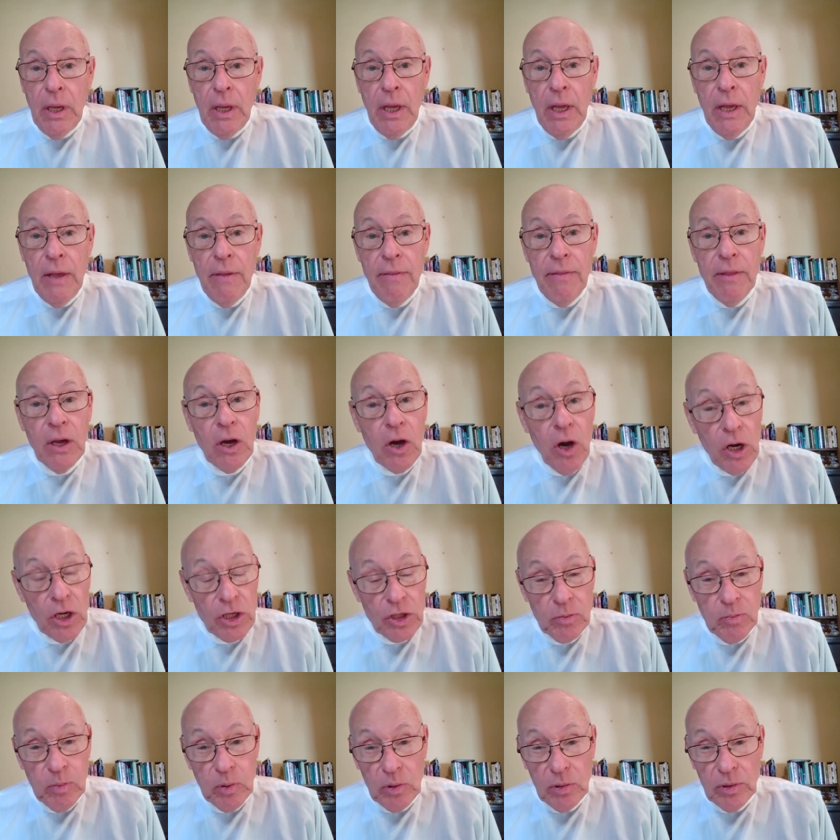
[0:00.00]
In the
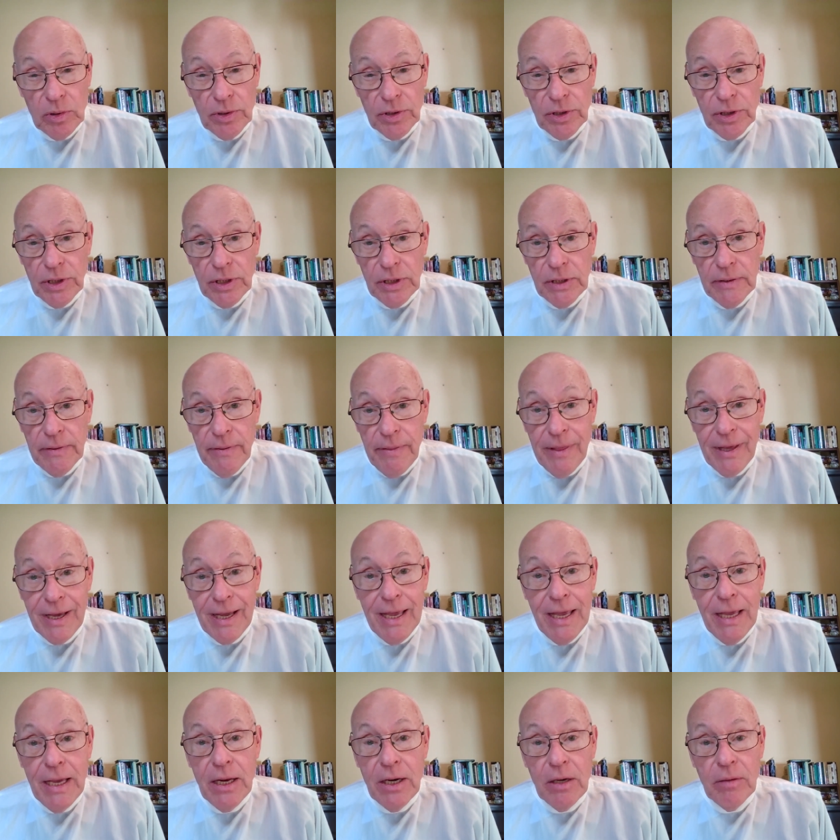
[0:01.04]
Gospels, the
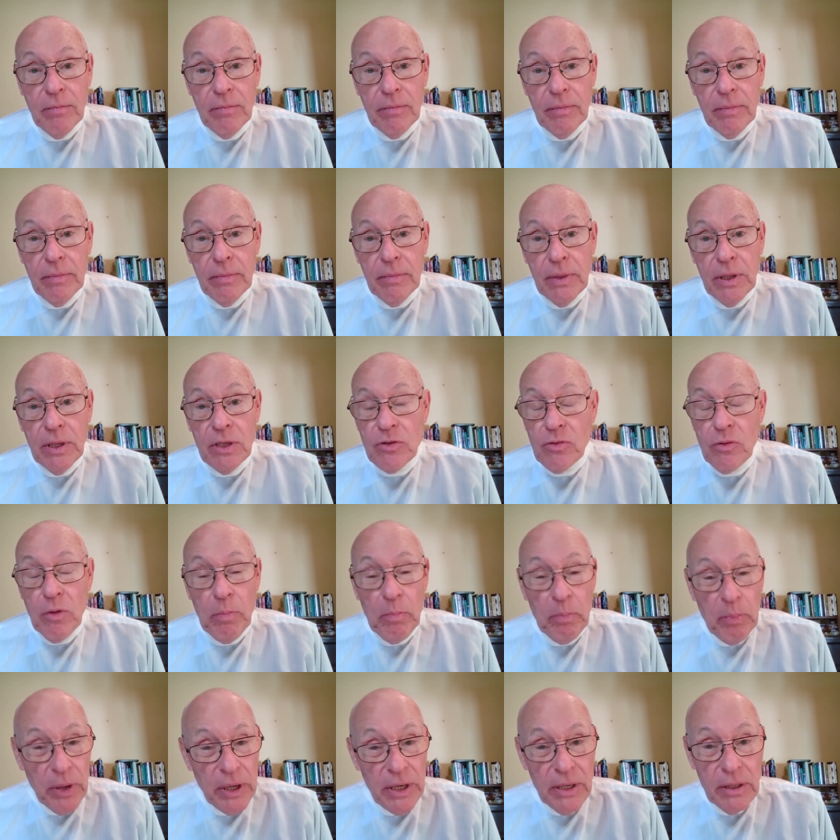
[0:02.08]
kingdom is
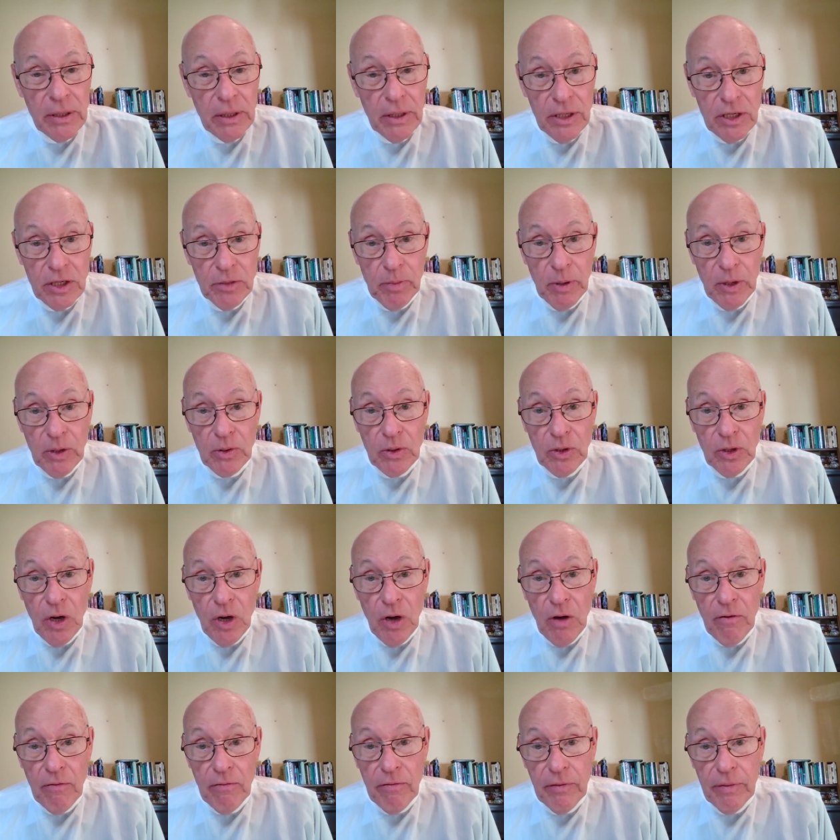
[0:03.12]
repeatedly spoken
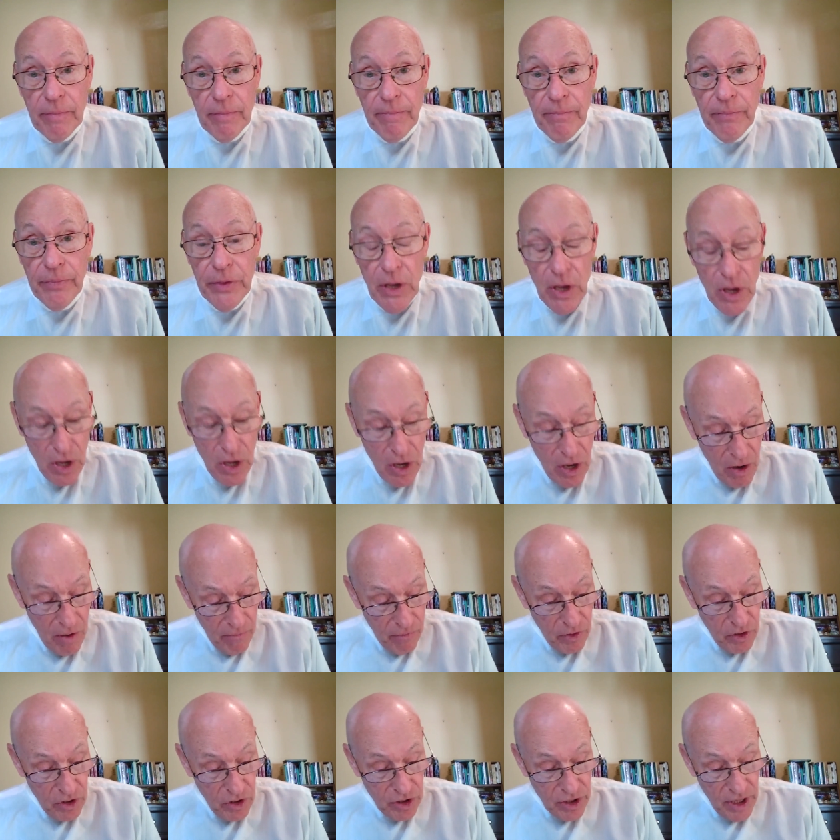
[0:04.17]
of.
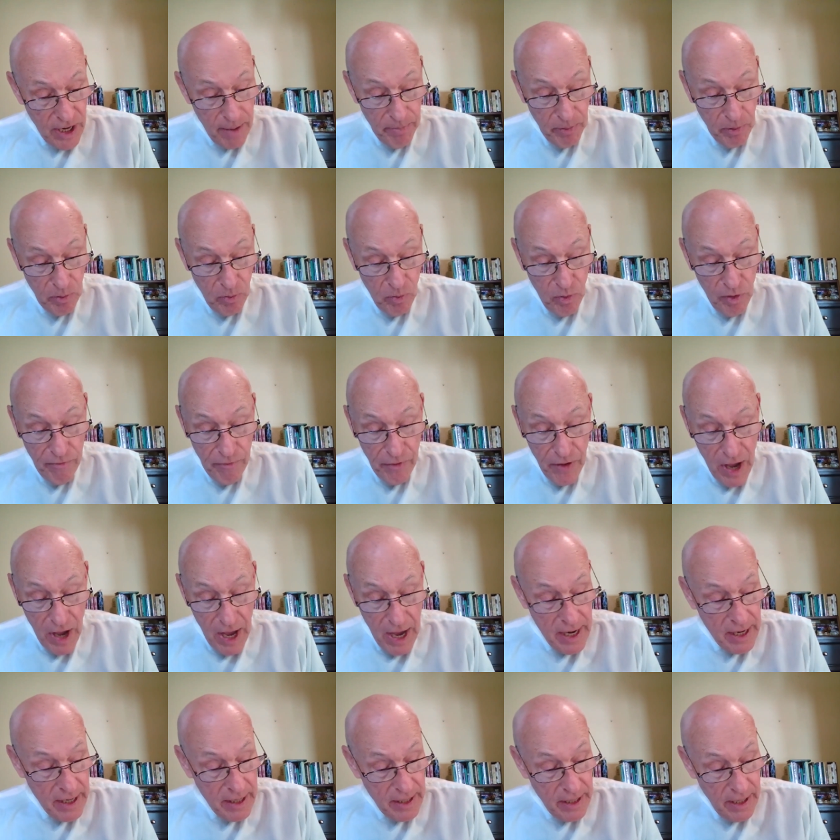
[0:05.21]
For example, we
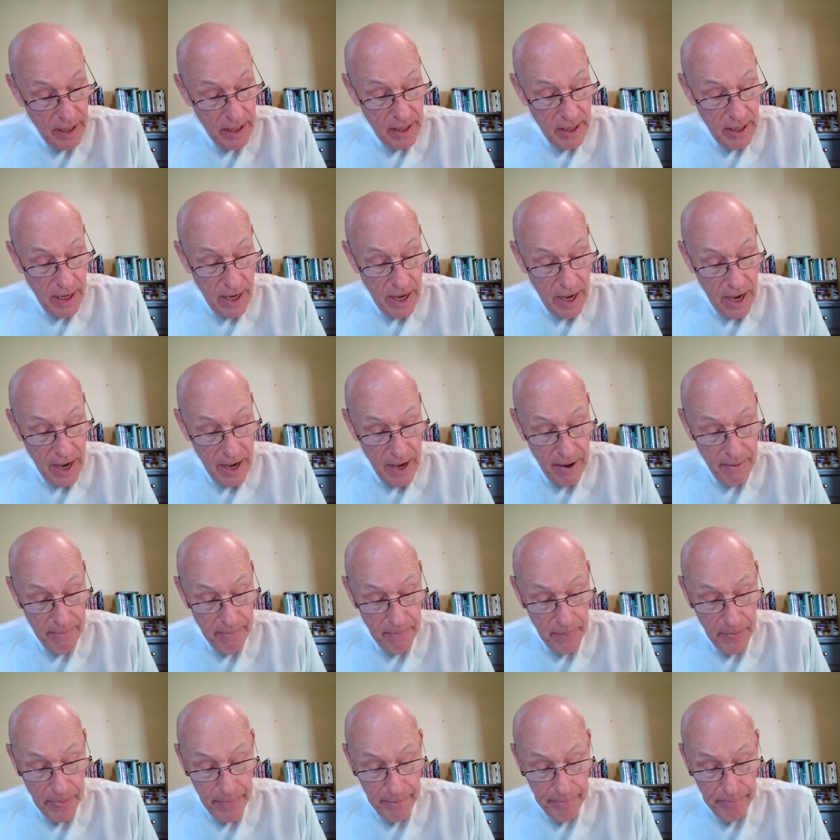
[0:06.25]
find in